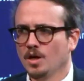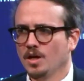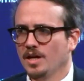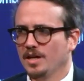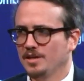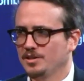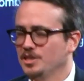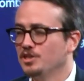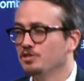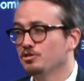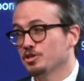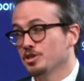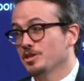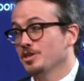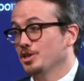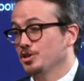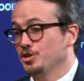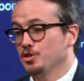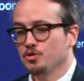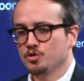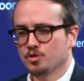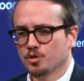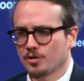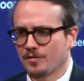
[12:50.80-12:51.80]
It's interesting
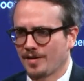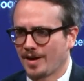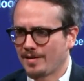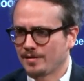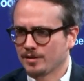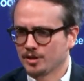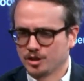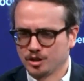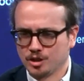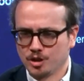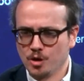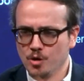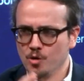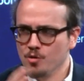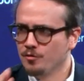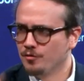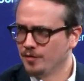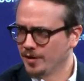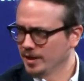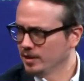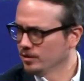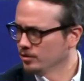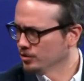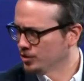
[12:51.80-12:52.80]
because you sort of had two
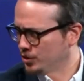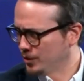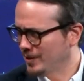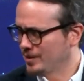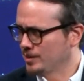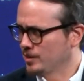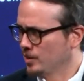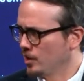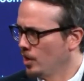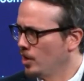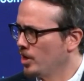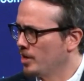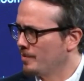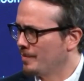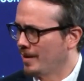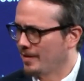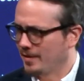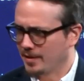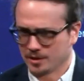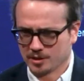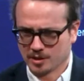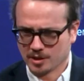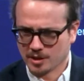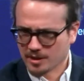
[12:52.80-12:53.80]
fields you had to learn about.
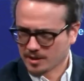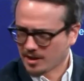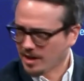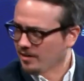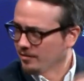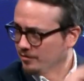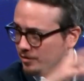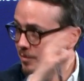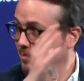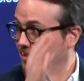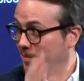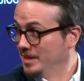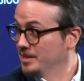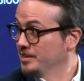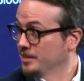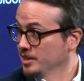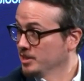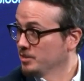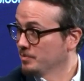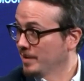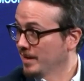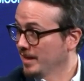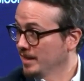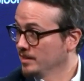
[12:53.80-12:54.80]
There's the kind of the
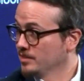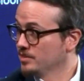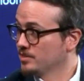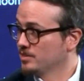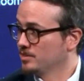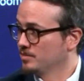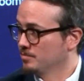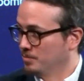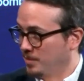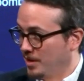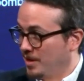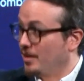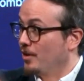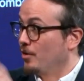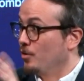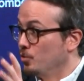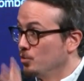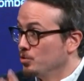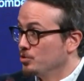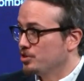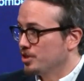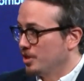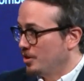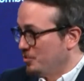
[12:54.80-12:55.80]
business piece, but then
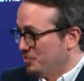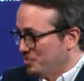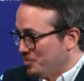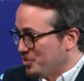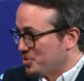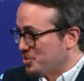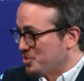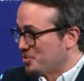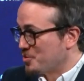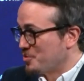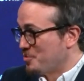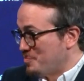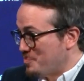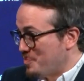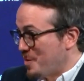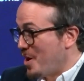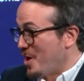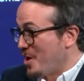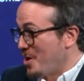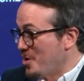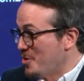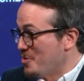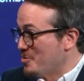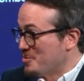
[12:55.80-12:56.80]
also this sort of
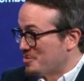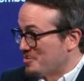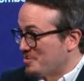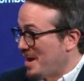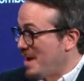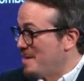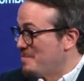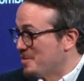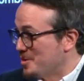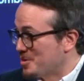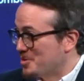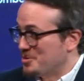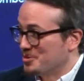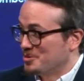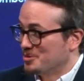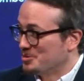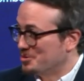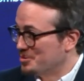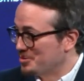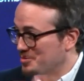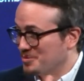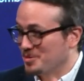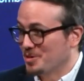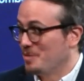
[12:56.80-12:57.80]

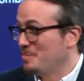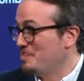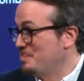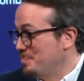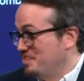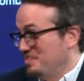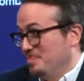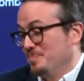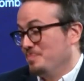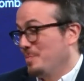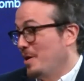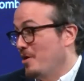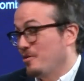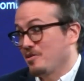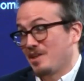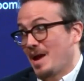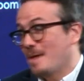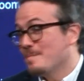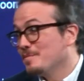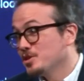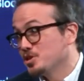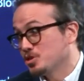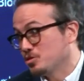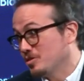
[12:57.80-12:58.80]
biochemical, you know,
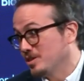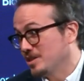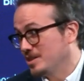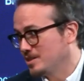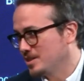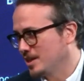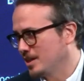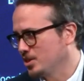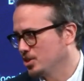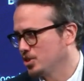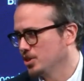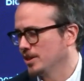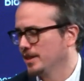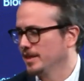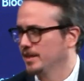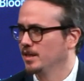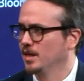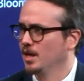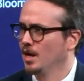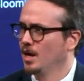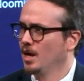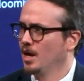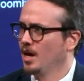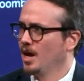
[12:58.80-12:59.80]
biochemistry essentially.
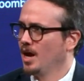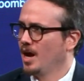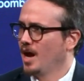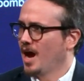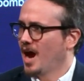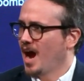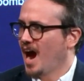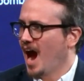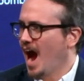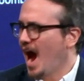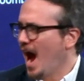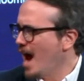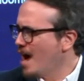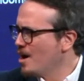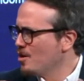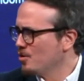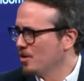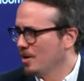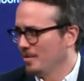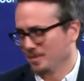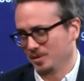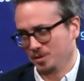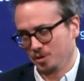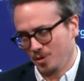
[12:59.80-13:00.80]

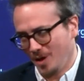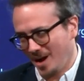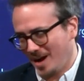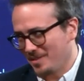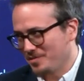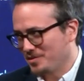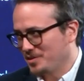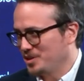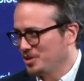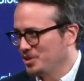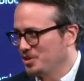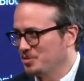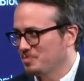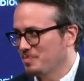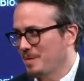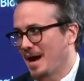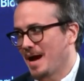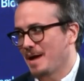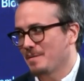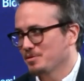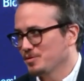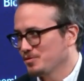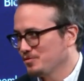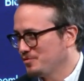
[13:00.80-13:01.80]
How I mean, you had these
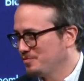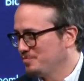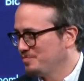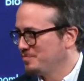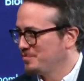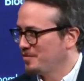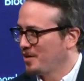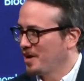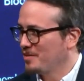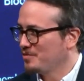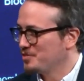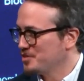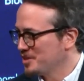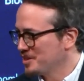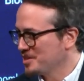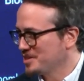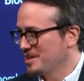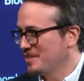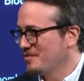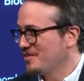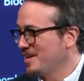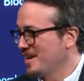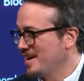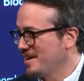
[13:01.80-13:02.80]
perhaps five, six,
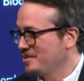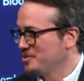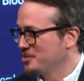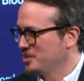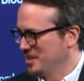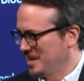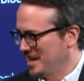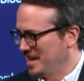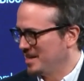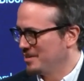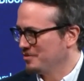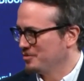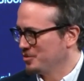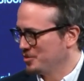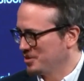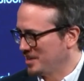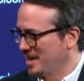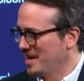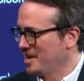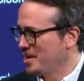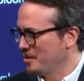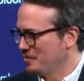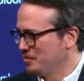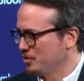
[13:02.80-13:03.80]
seven hours at the end of your
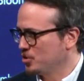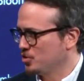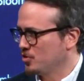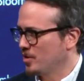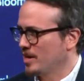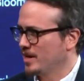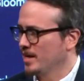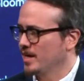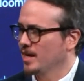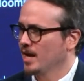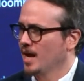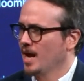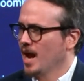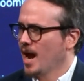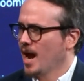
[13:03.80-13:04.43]
day after training.